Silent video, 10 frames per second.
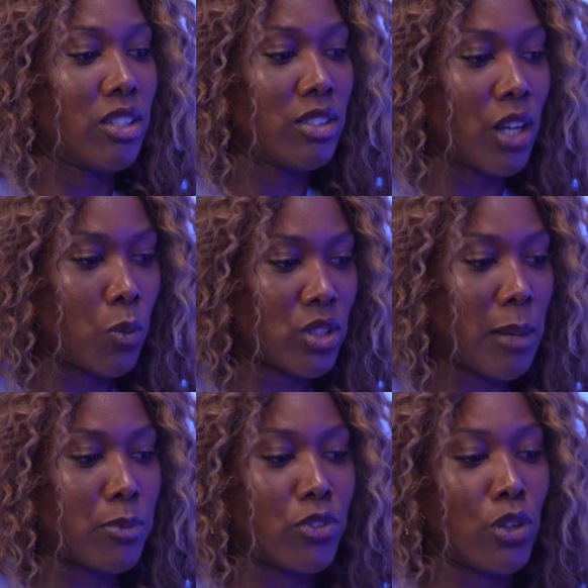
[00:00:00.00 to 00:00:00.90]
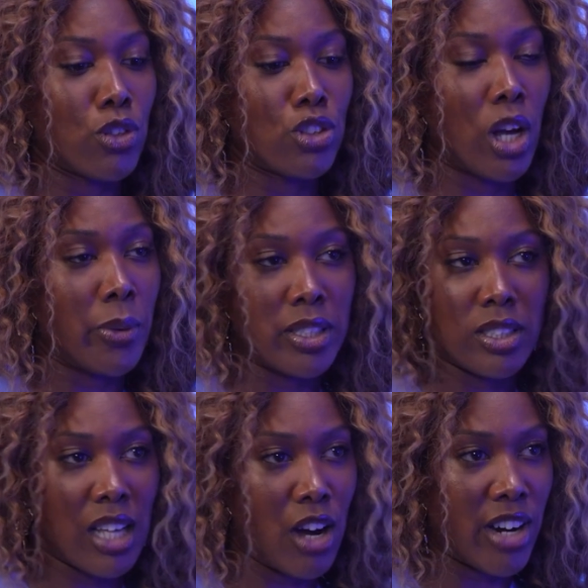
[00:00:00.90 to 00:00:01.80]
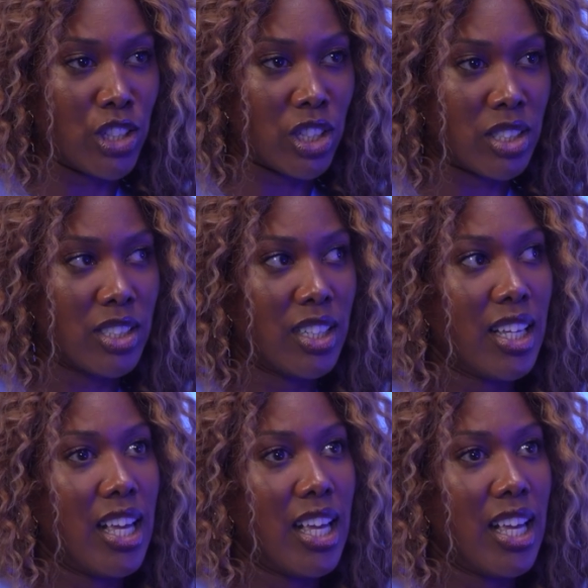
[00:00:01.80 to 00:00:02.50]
what's happened for you on the show is outrageous.